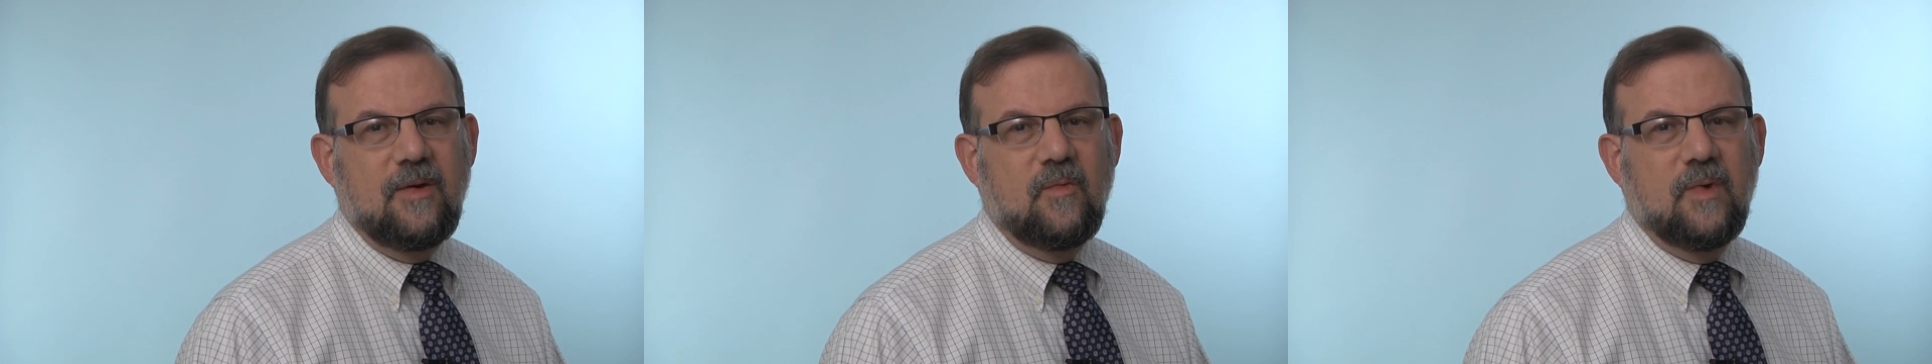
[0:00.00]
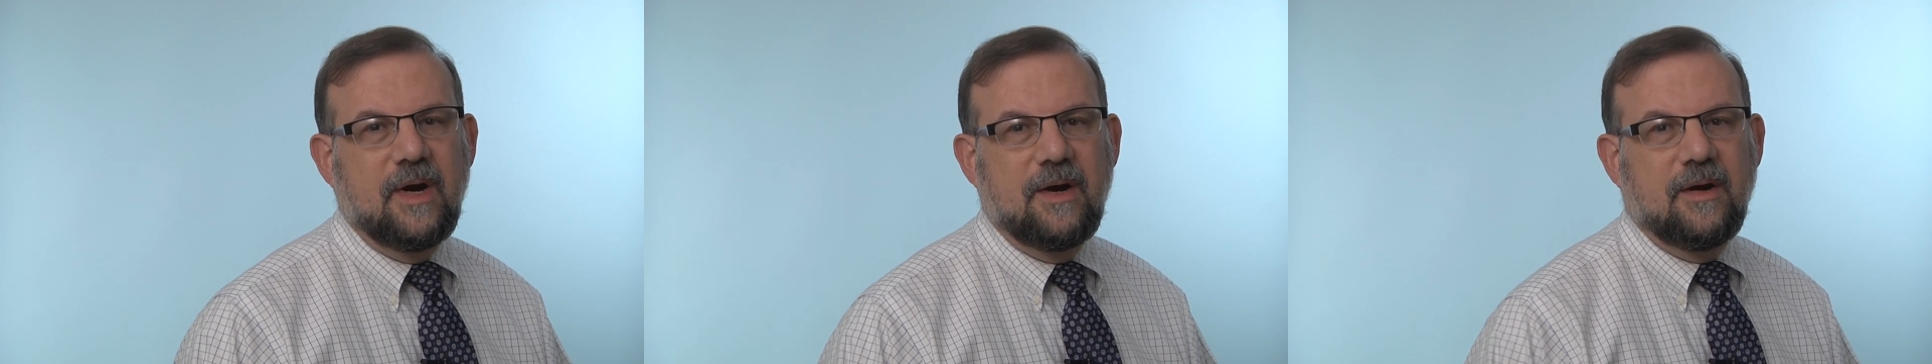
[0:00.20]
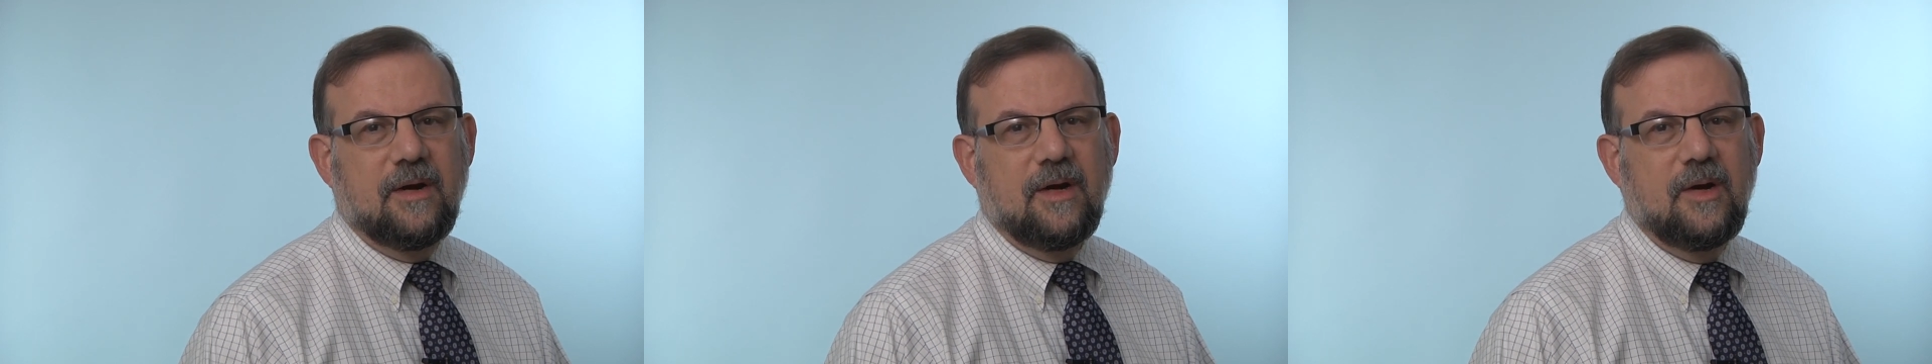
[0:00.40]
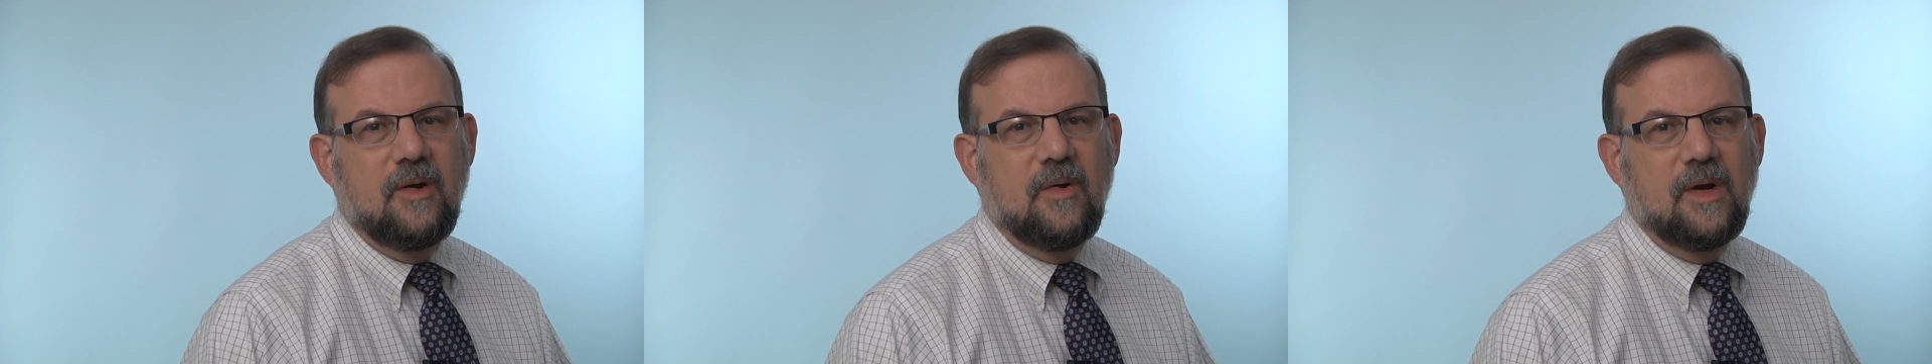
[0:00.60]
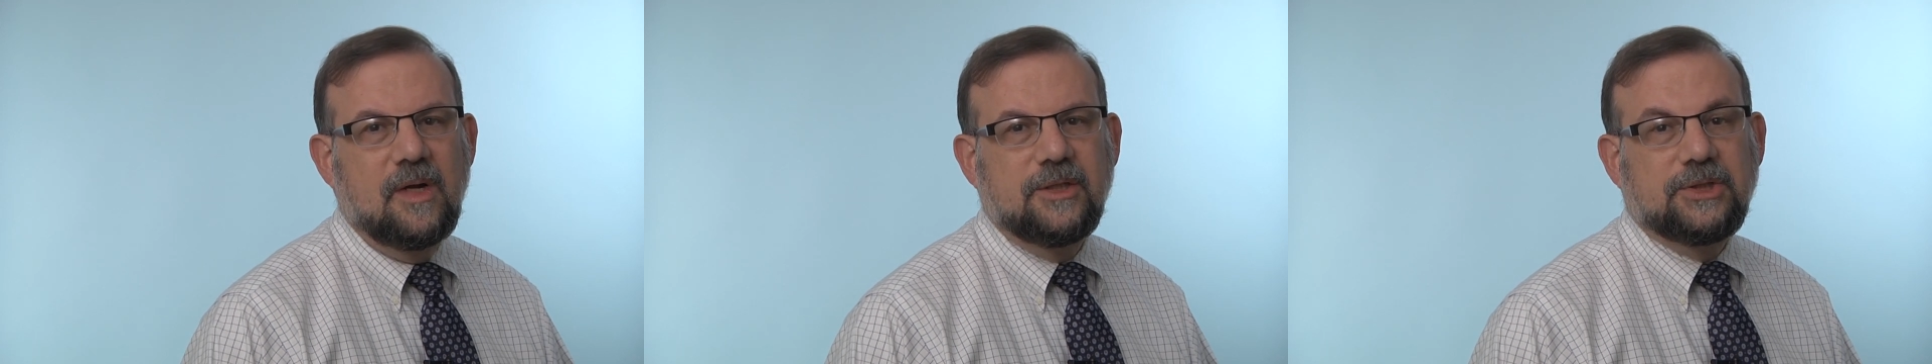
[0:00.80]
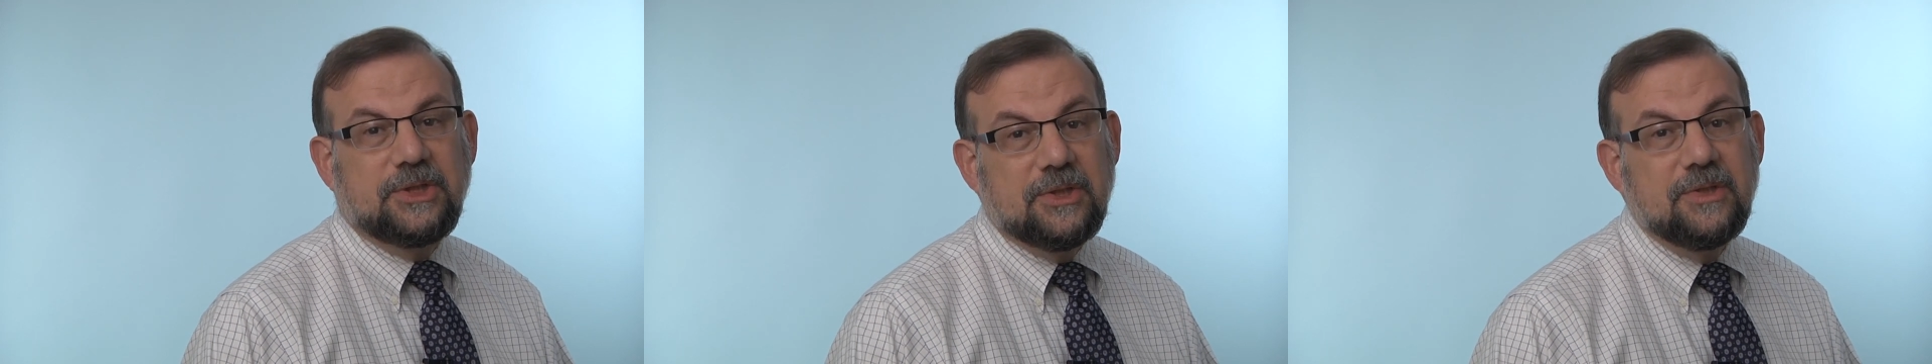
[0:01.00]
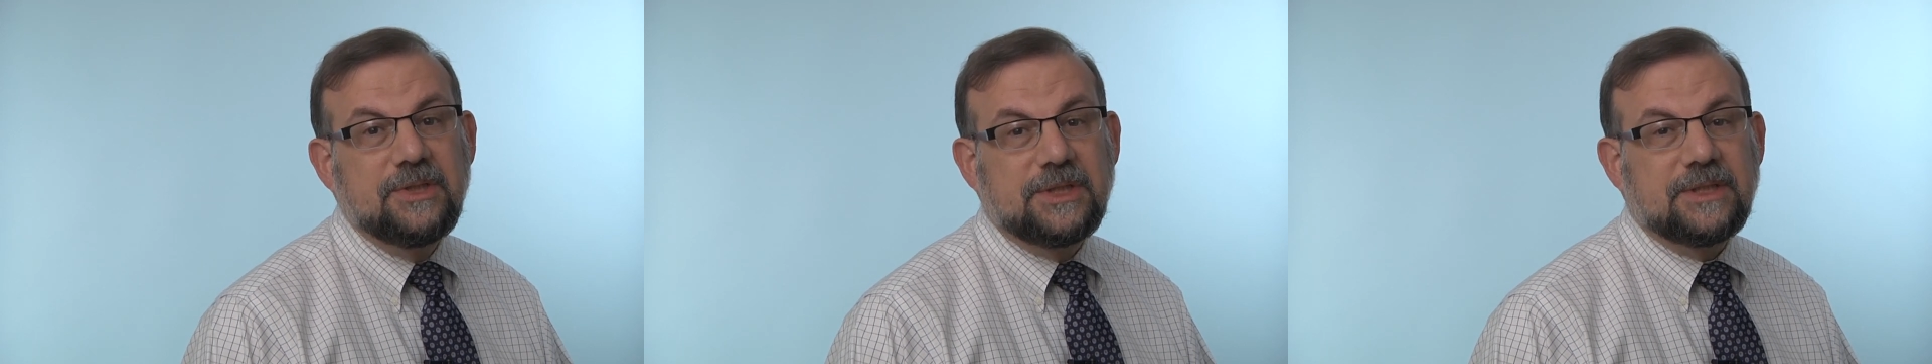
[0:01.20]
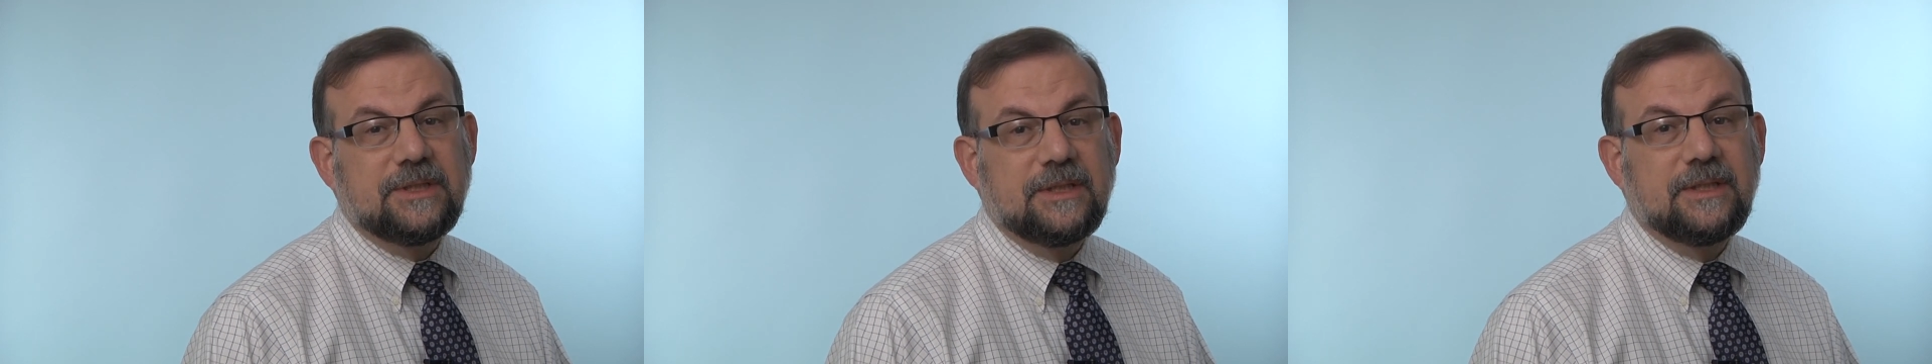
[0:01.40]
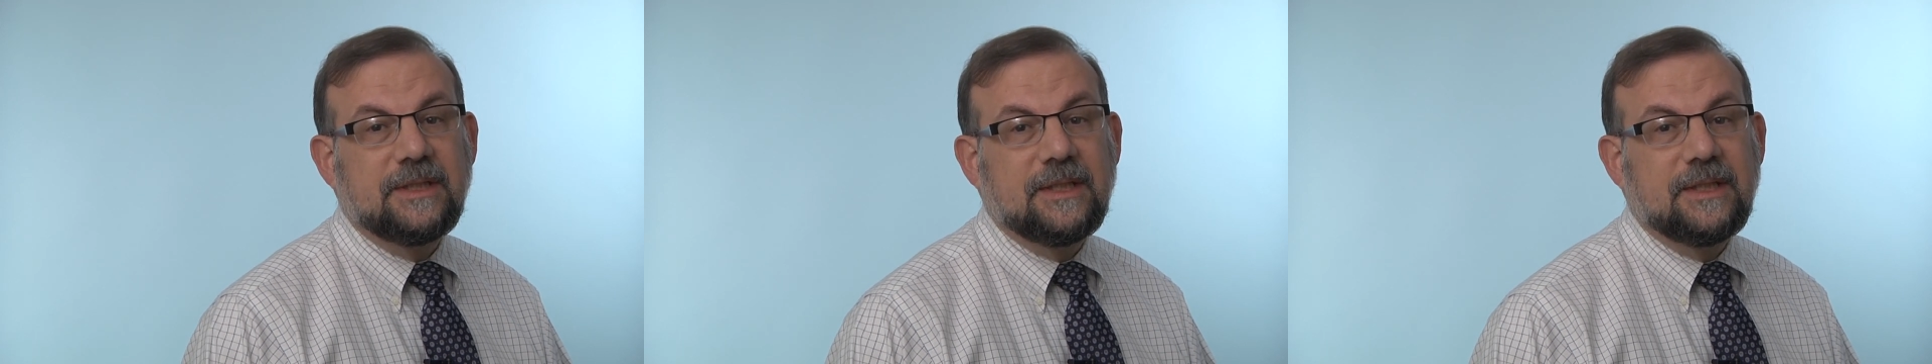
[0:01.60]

where Jews